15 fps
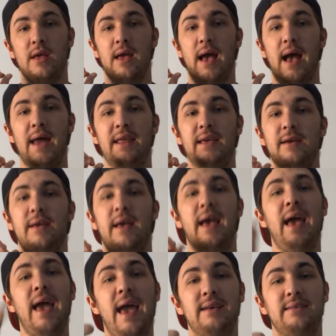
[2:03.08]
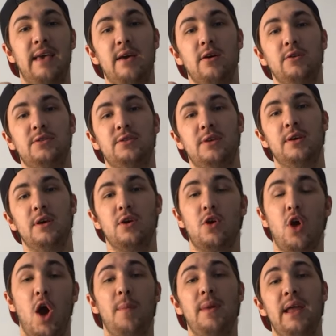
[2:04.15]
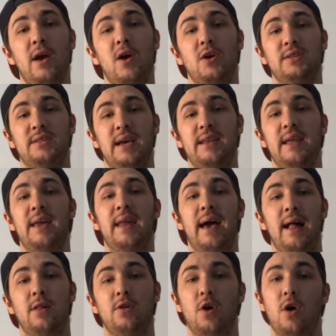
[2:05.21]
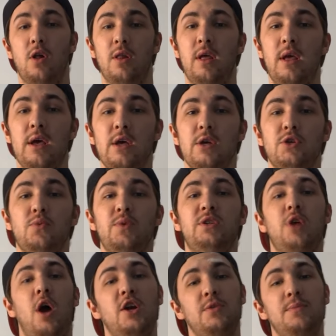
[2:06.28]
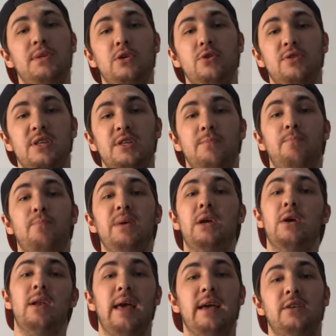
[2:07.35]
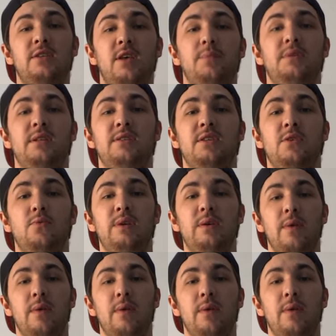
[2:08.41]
and it exhales carbon dioxide and alcohol. So we start to produce this beer-like substance that we